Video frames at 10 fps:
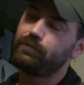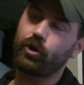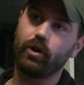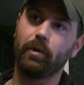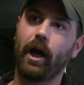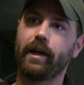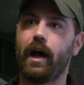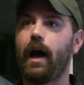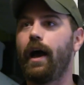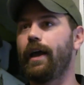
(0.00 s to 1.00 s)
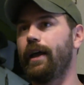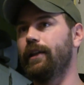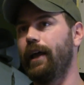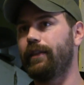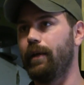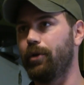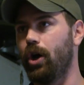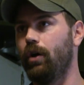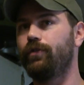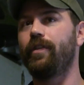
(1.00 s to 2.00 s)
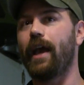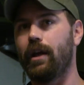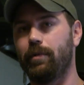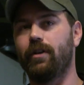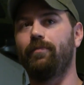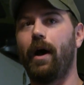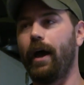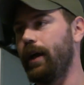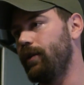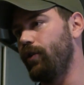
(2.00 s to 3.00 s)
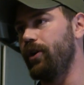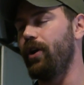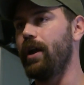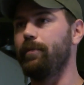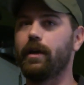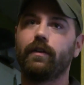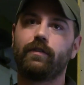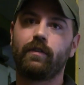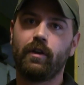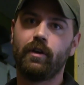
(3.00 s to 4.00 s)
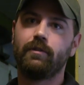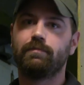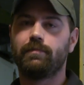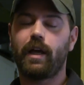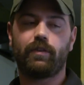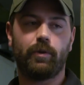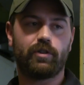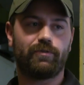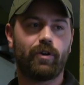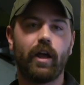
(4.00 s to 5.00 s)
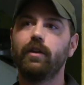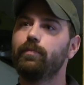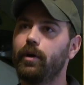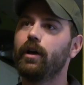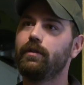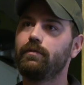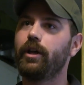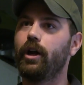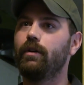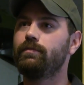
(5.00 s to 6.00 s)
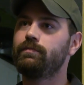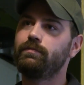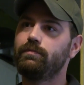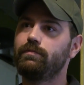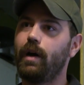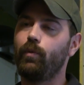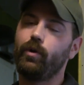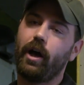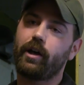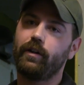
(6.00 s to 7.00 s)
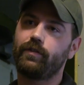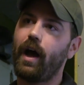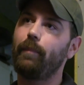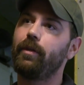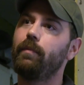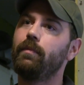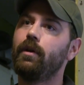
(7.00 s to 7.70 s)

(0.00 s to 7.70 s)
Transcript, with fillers: turn a blind eye and let them go. So the enemy of my greater enemy is not so much a friend, but you know, we're not going to stop them.